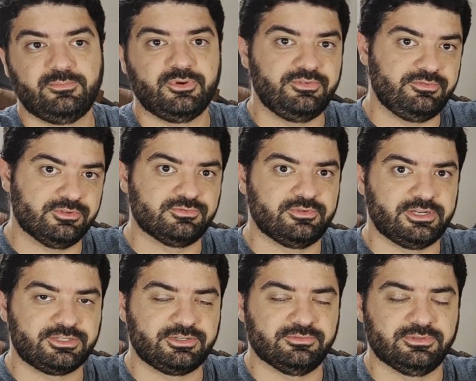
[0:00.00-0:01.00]
previous
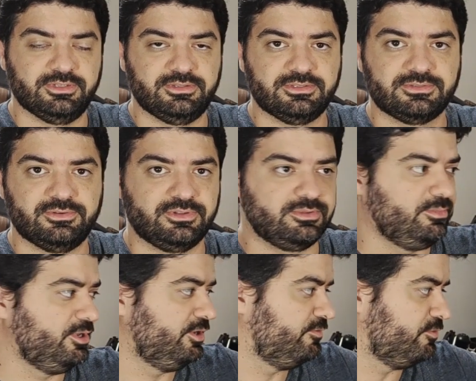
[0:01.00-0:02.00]
version, the Sonic
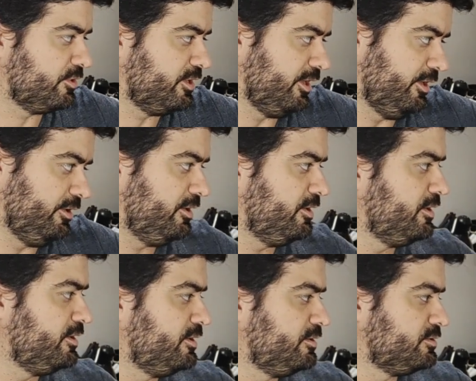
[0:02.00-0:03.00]
Mini 4K.
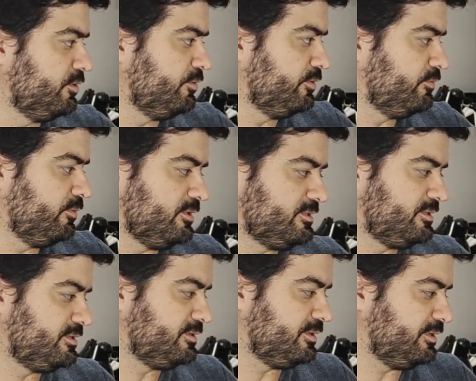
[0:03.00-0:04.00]
So it
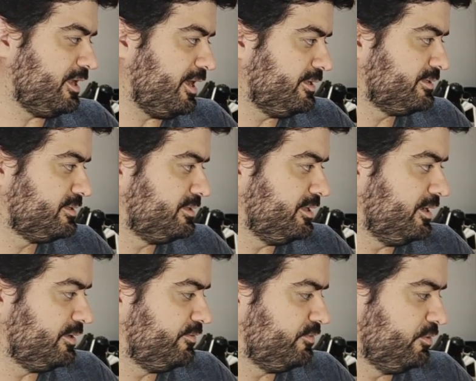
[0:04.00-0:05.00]
was nice
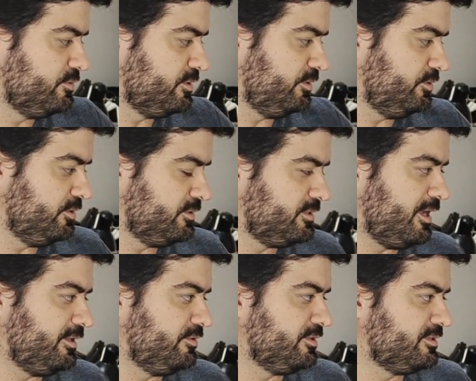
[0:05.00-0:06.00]
that Phrozen just
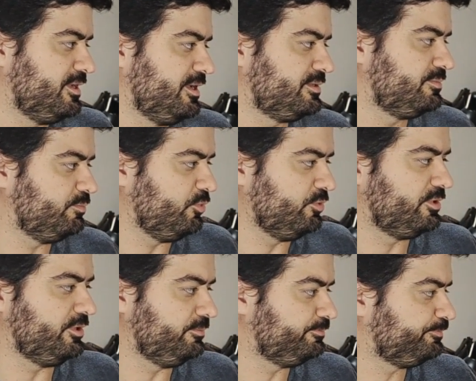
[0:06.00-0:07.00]
addressed that,
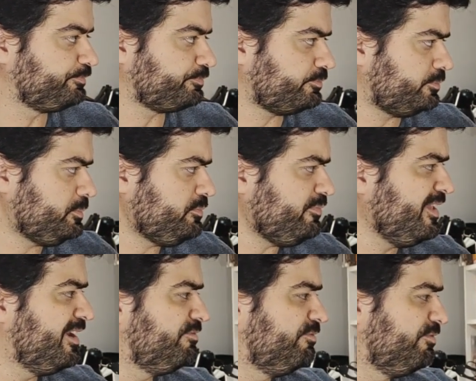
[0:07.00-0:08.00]
putting
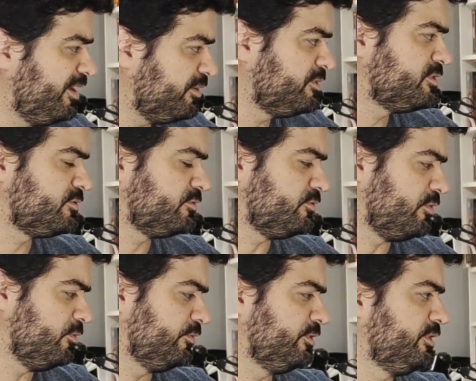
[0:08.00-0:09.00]
a very
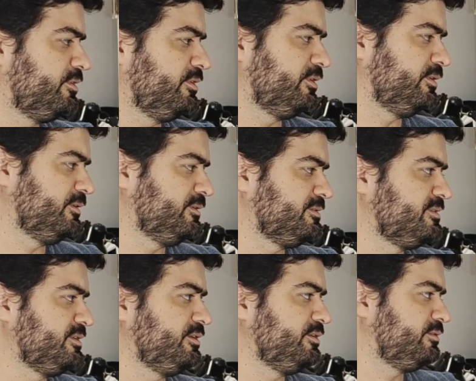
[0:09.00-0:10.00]
strong
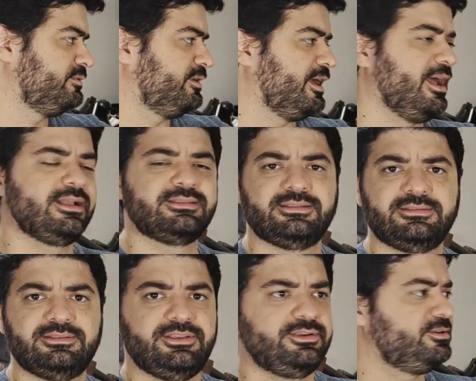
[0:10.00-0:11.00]

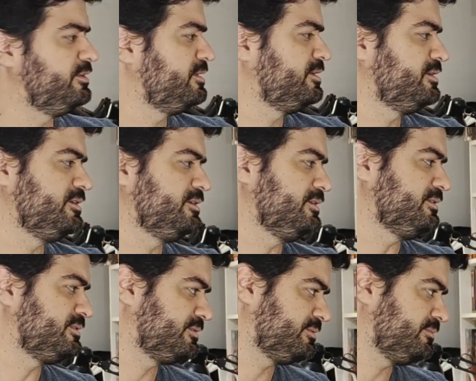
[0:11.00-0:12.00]
Z-axis here.
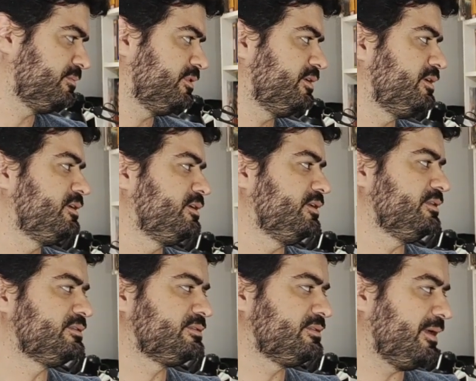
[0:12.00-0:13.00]
It's
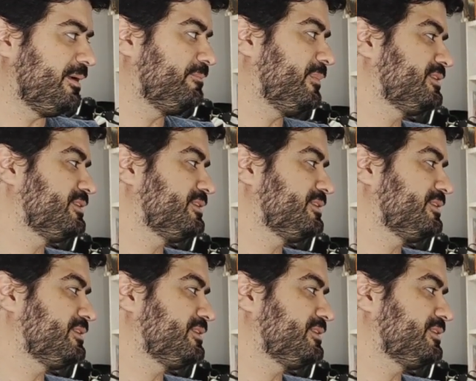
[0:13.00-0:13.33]
a